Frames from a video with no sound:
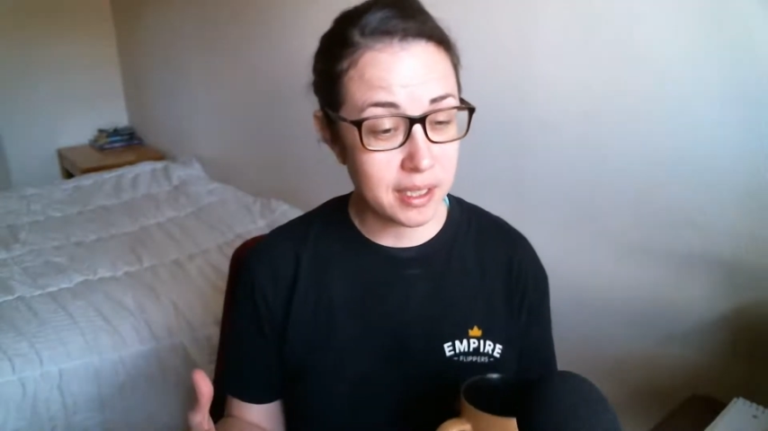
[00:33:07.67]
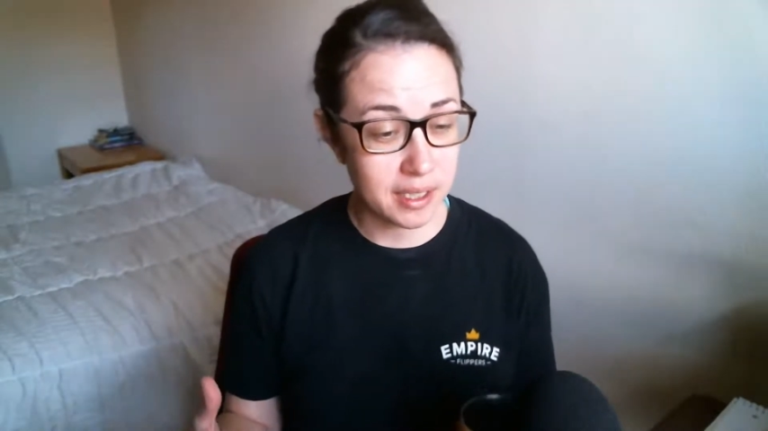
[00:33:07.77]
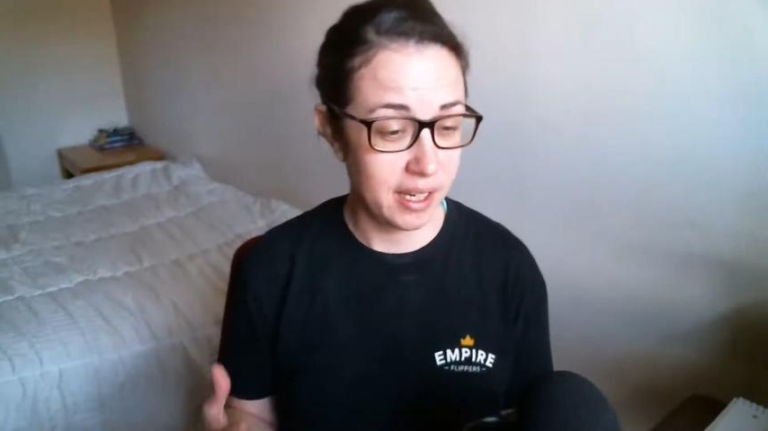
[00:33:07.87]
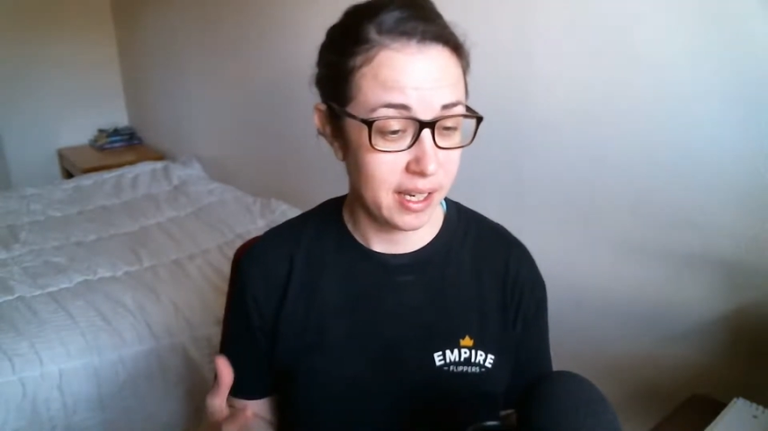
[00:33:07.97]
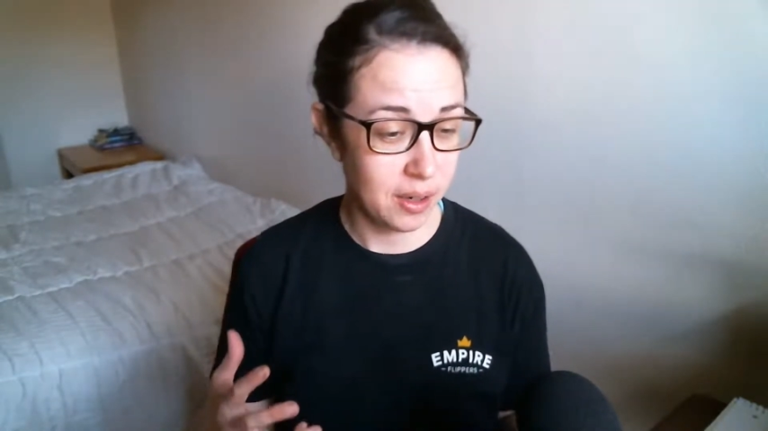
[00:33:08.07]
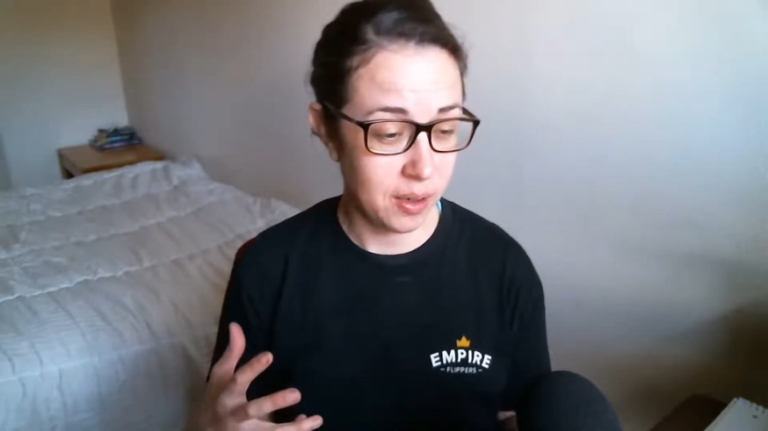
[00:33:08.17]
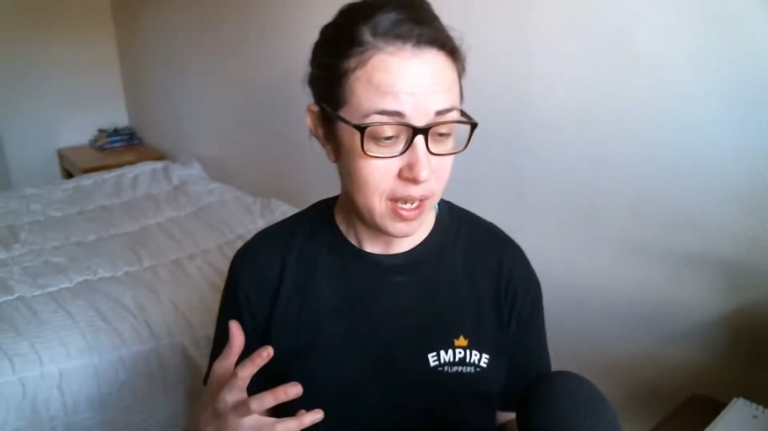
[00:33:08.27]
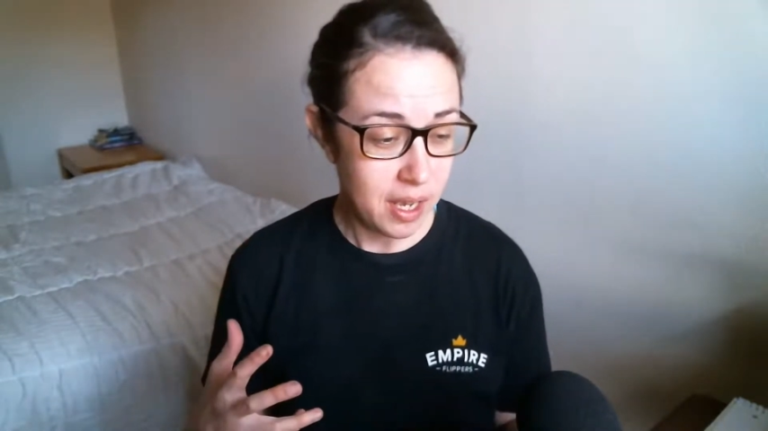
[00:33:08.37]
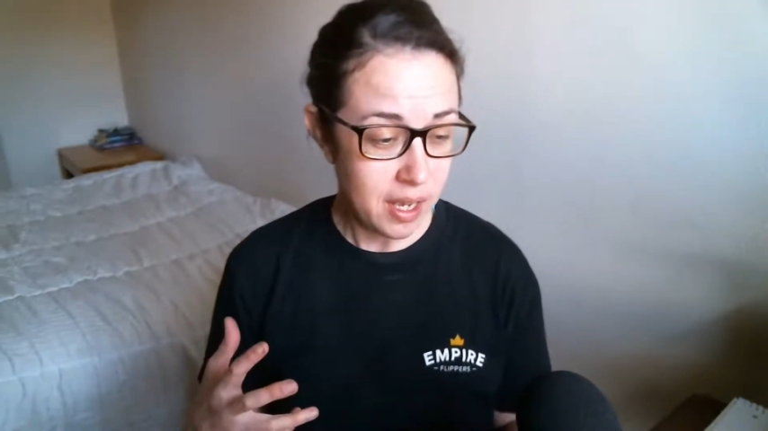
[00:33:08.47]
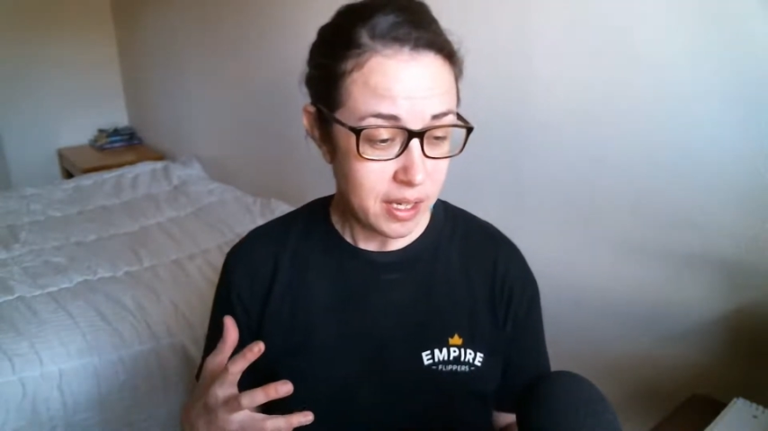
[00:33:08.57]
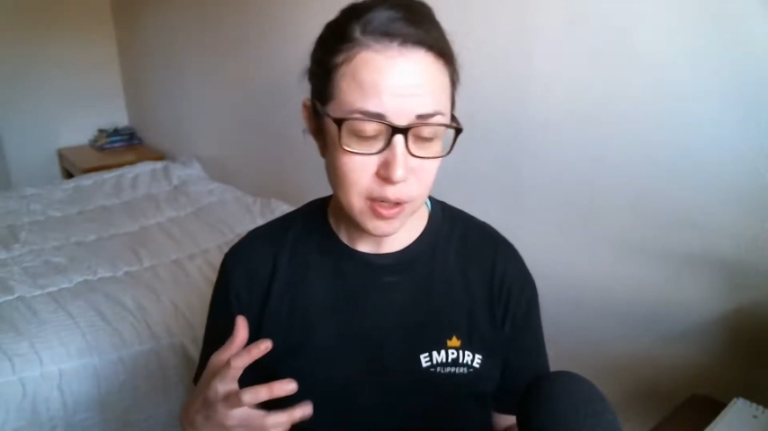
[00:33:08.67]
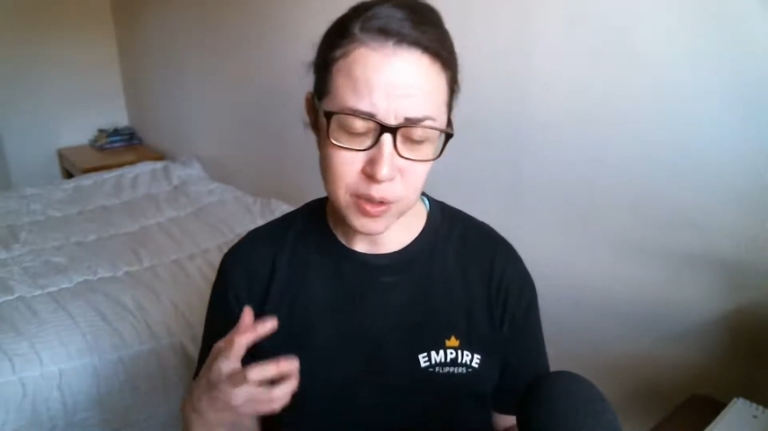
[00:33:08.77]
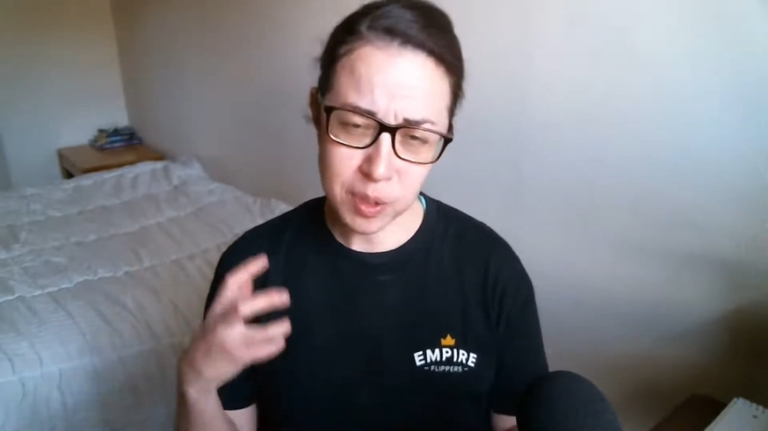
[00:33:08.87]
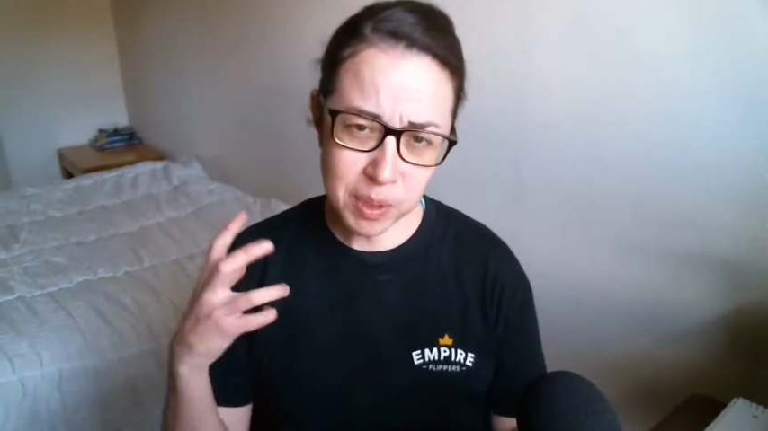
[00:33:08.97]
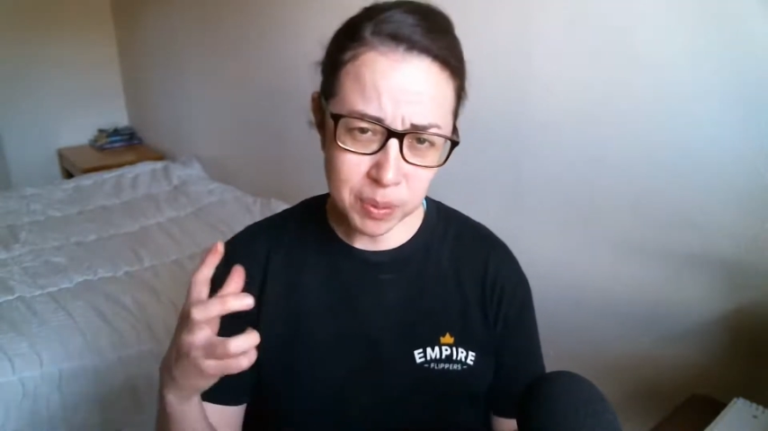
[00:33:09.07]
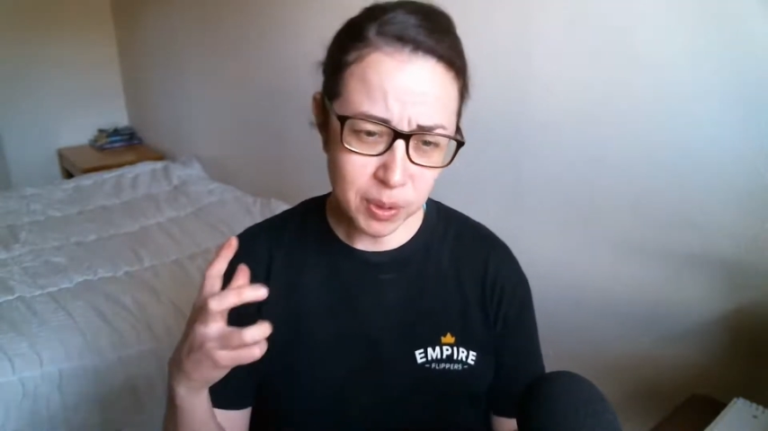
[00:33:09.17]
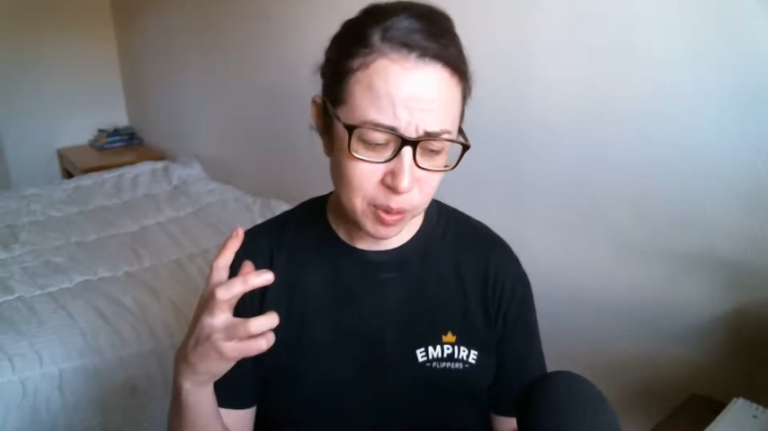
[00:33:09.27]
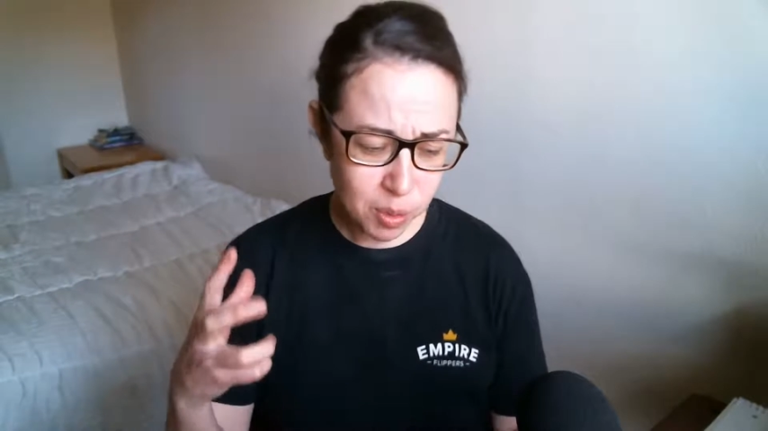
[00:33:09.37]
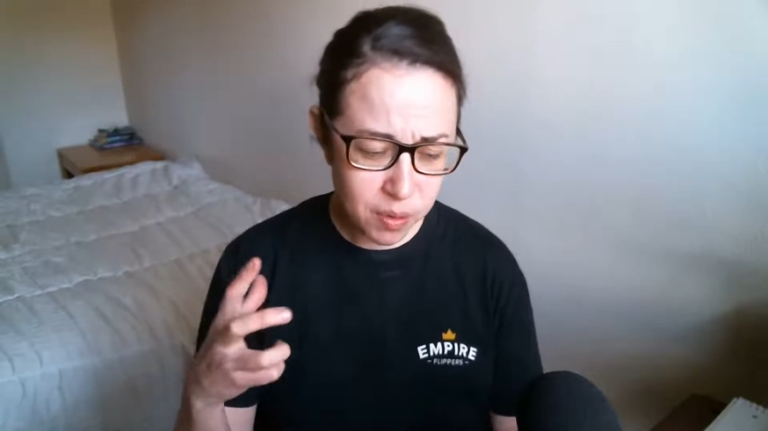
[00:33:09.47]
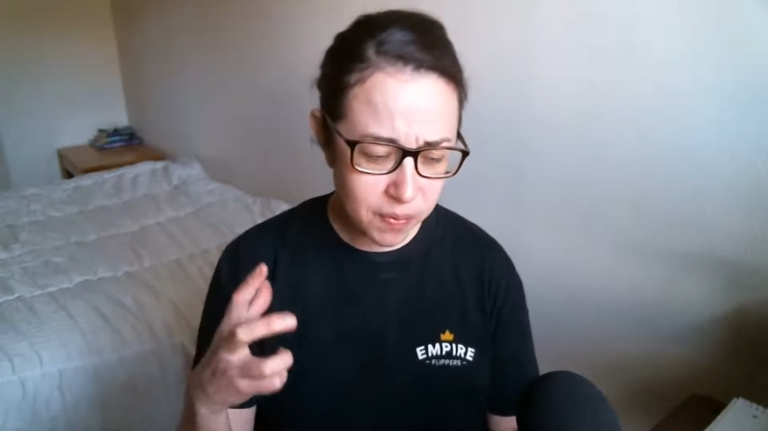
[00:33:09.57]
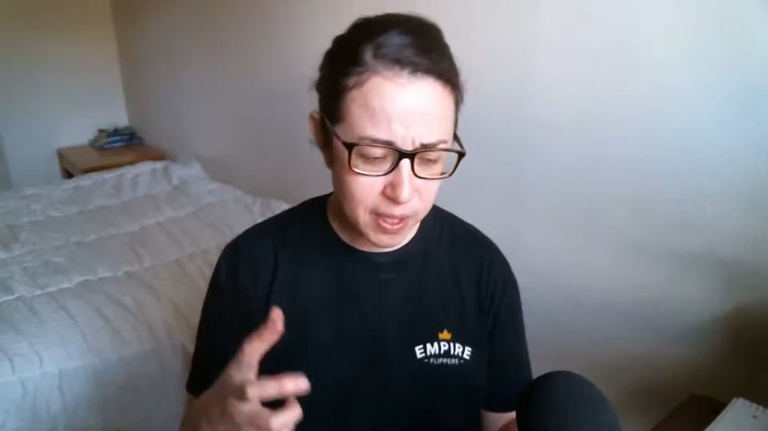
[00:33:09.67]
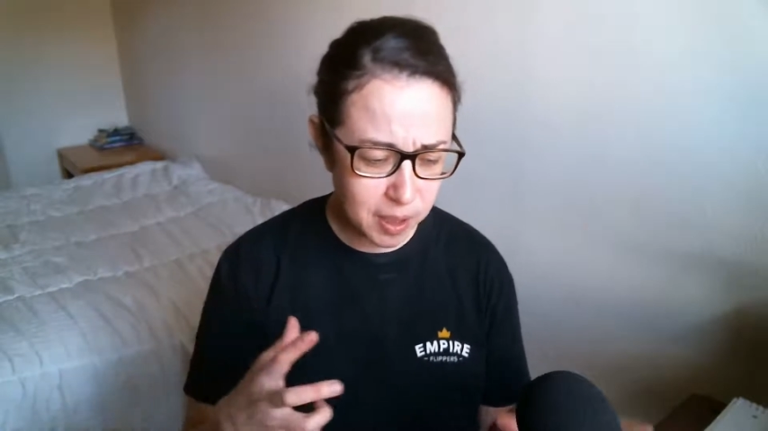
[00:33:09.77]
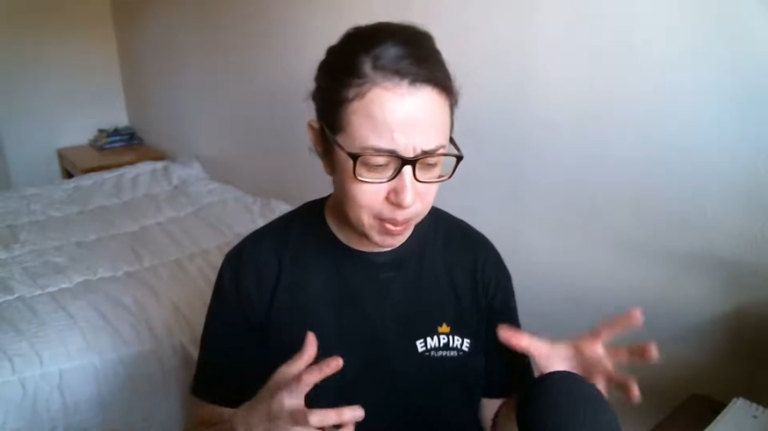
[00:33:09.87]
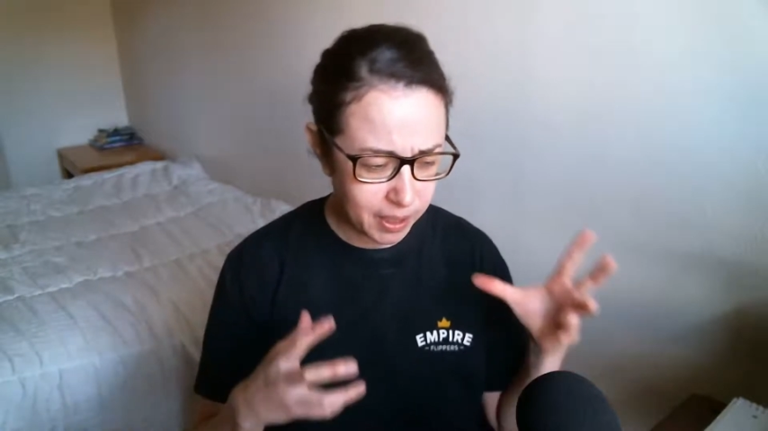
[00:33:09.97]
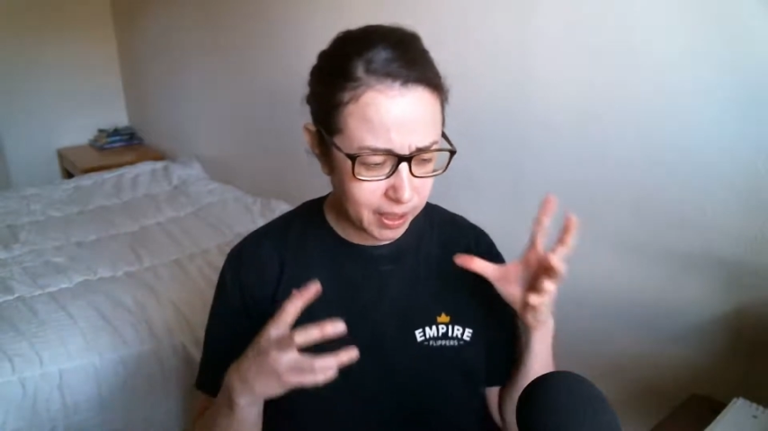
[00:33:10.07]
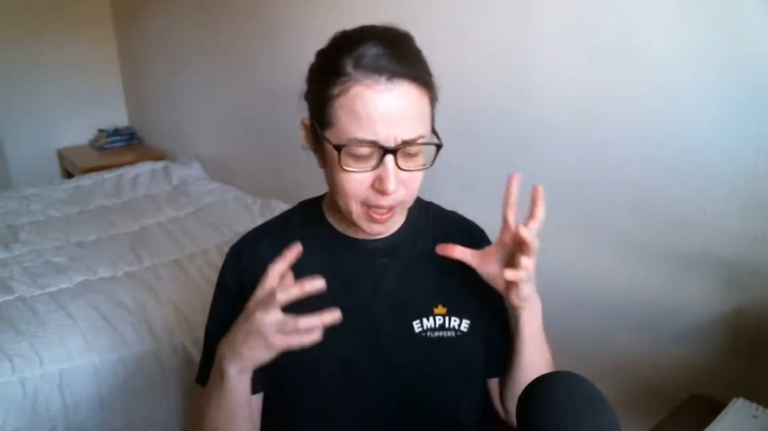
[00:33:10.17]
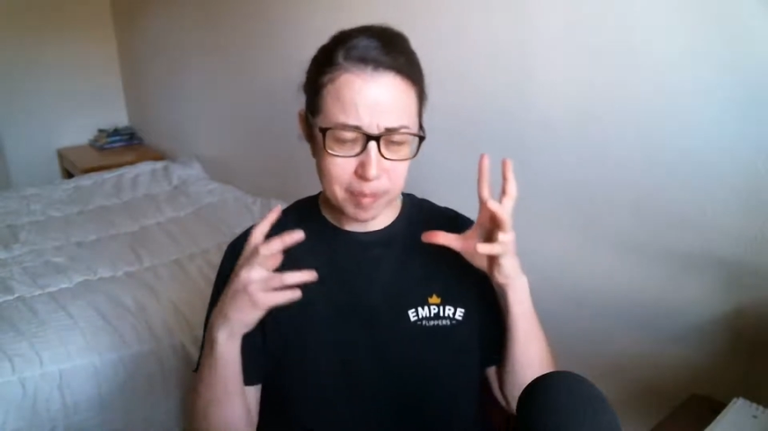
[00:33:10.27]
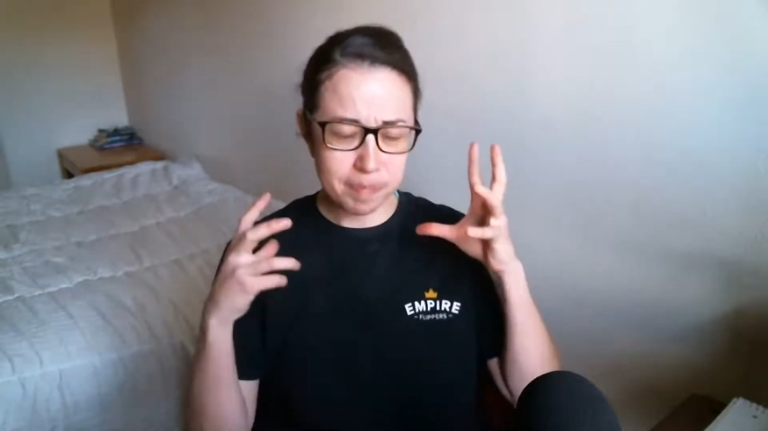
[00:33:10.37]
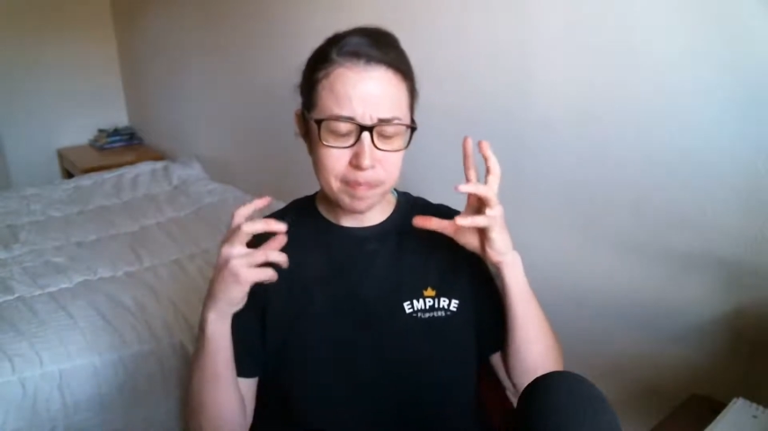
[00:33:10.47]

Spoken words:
And now, you know, some people are motivated by like